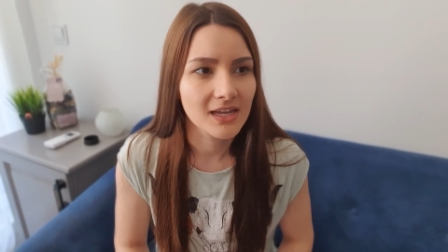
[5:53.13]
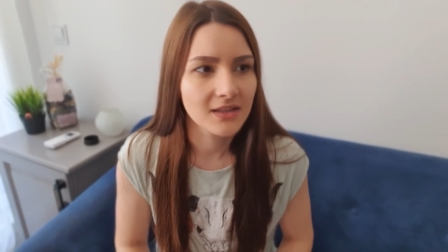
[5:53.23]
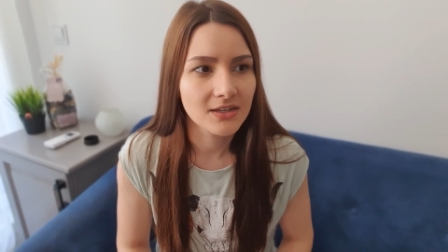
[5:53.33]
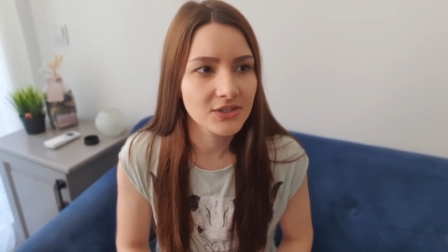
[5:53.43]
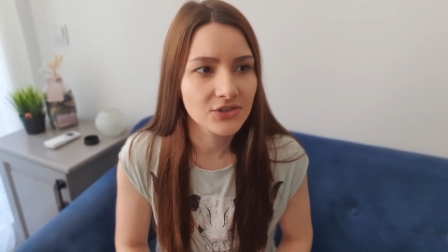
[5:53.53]
It
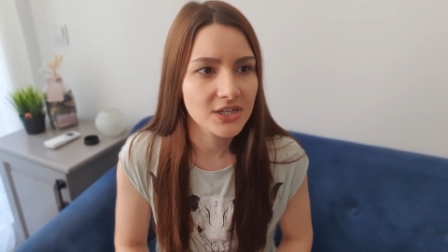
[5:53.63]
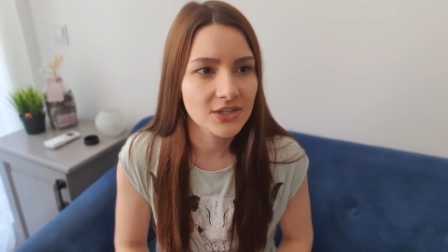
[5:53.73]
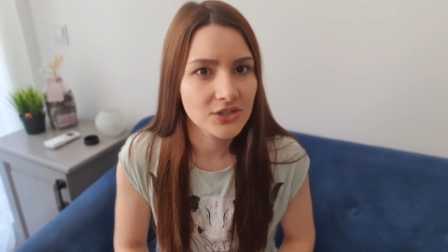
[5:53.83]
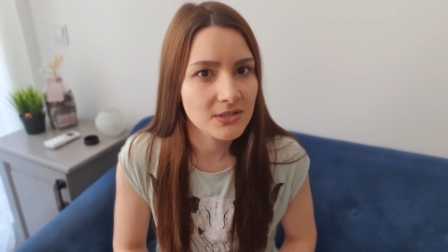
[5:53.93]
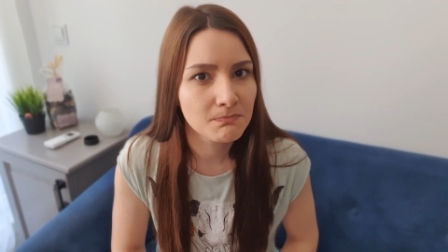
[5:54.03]
literally
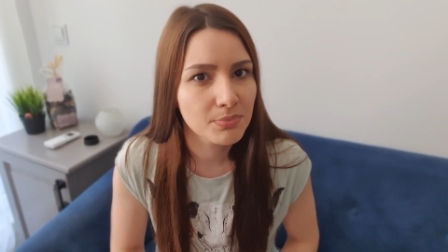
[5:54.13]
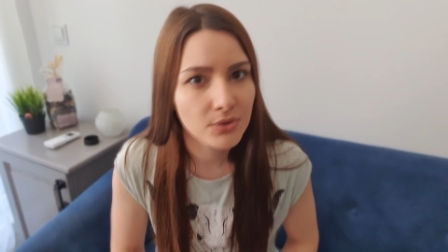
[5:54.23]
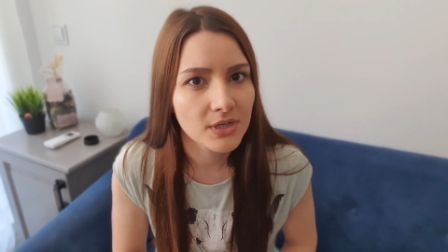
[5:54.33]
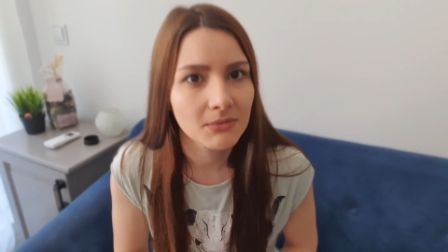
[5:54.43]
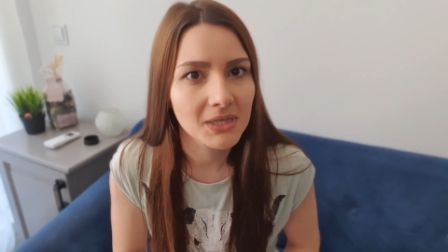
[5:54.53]
just
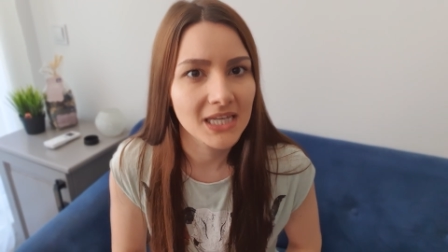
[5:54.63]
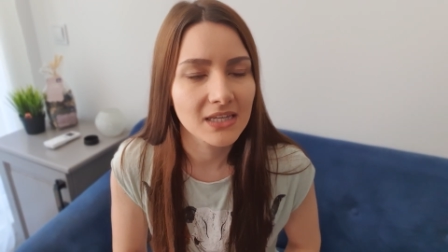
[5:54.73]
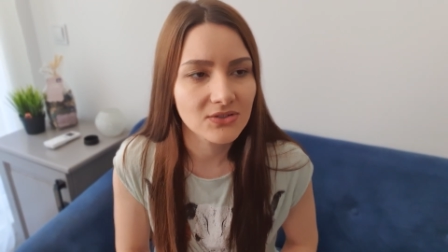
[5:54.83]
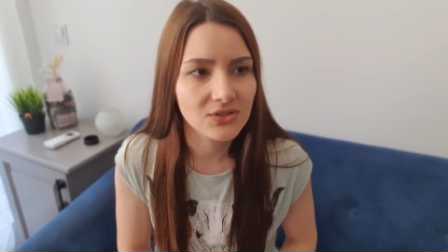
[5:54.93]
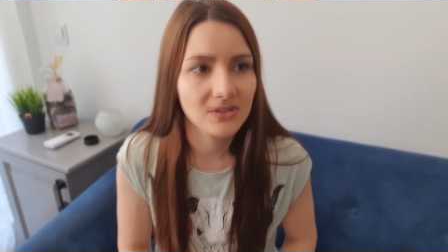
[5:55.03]
booted me
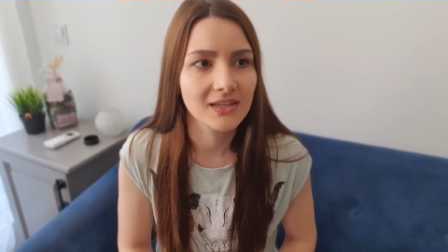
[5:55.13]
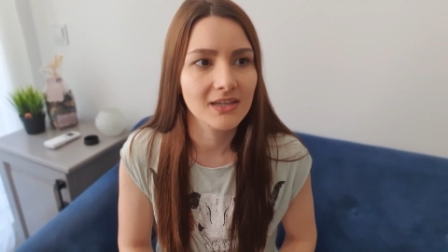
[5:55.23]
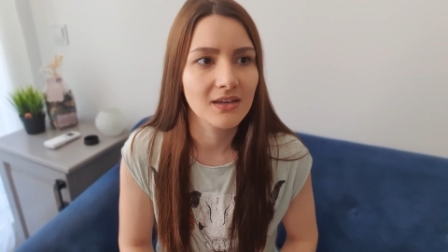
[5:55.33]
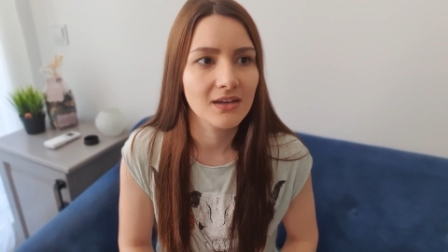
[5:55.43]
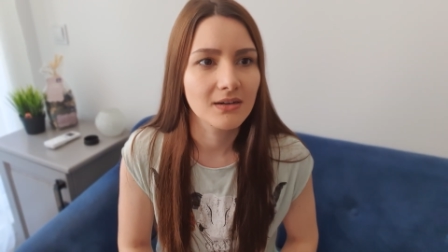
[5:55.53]
into
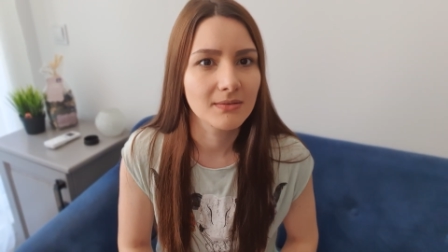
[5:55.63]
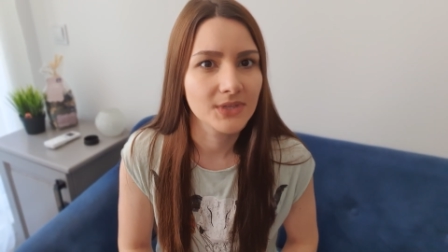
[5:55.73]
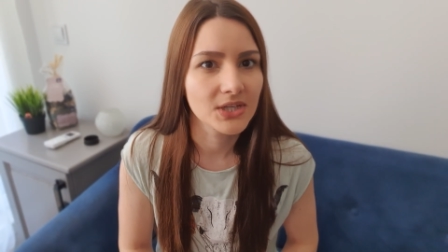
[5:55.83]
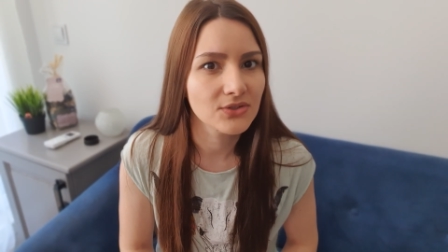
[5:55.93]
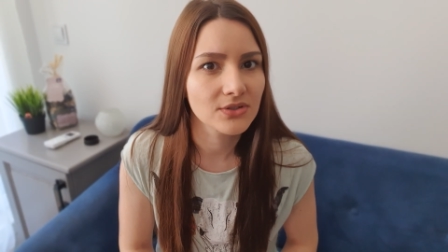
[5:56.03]
the
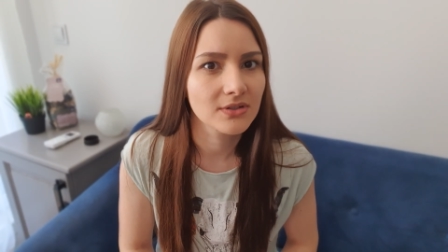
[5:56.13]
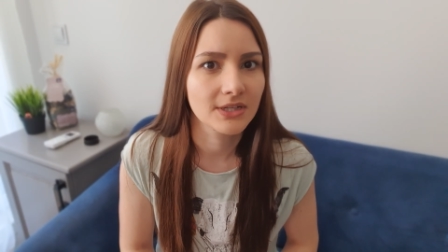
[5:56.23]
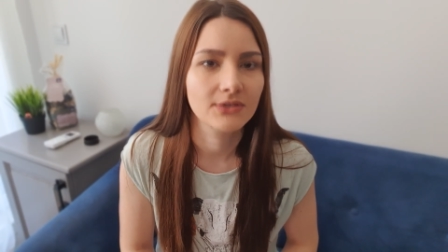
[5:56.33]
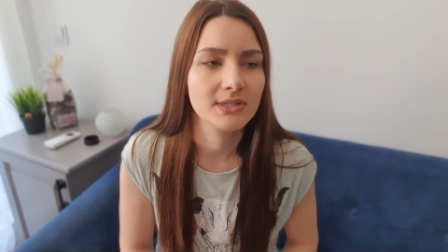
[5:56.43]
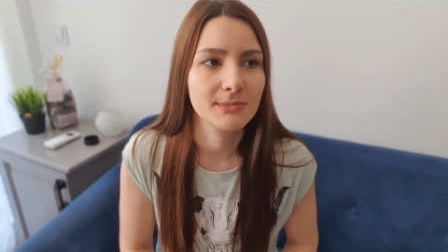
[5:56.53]

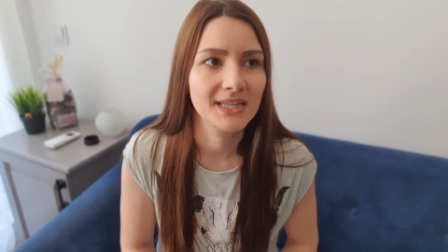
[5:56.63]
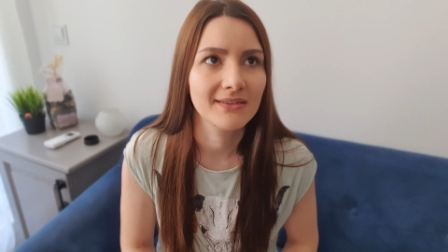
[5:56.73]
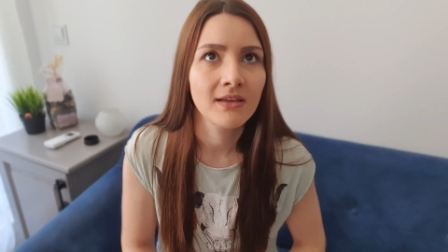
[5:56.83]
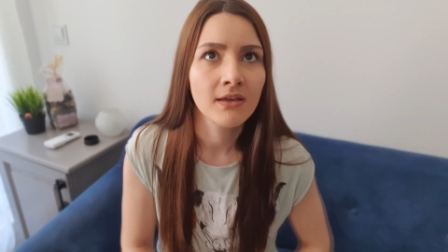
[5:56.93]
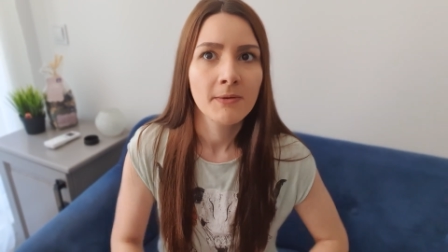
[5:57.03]
Linux
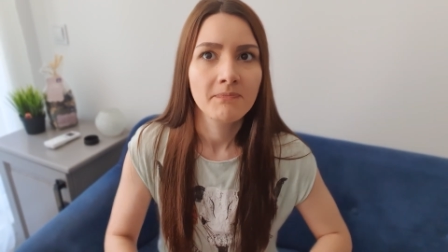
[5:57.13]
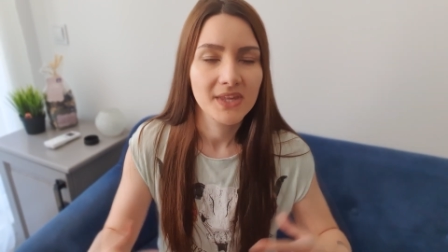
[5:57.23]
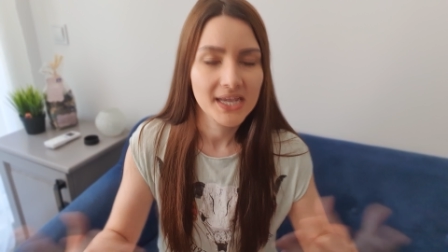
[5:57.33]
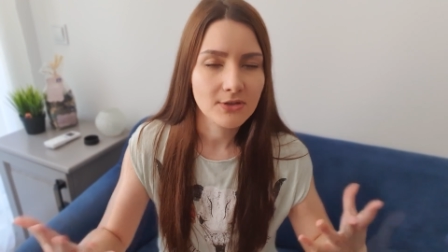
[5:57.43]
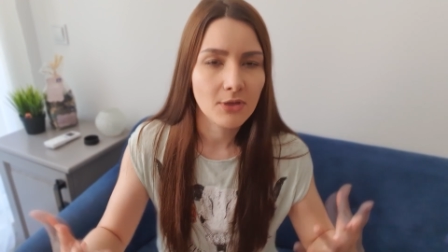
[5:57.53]
Mint
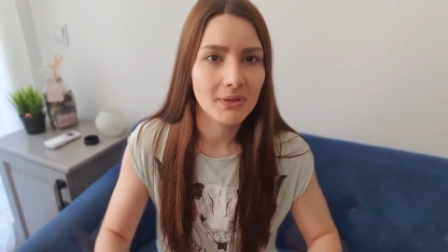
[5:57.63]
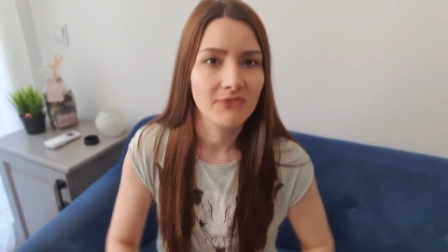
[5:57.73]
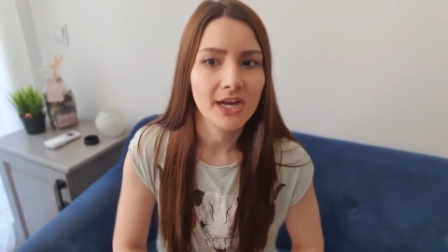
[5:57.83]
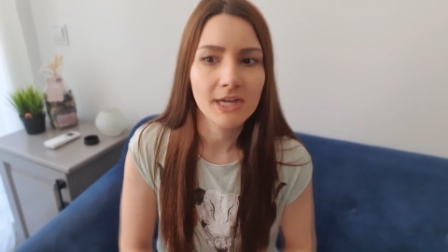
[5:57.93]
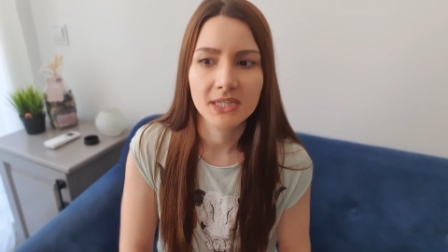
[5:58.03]
desktop
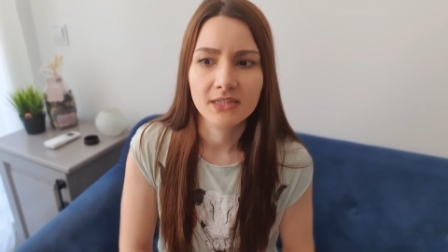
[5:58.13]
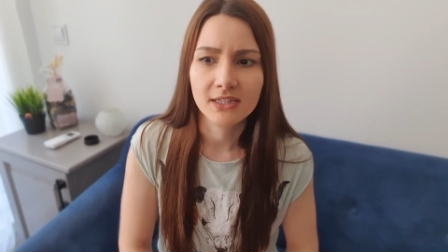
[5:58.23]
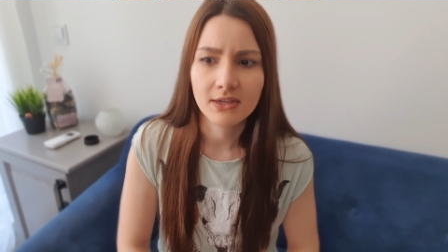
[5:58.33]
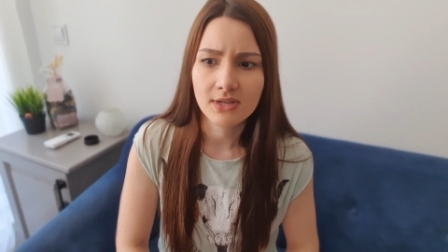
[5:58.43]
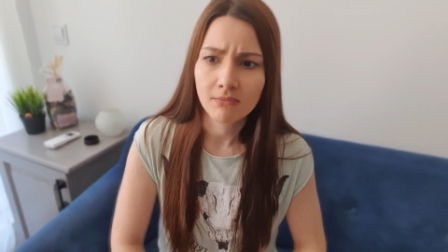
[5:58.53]
environment, and I was like,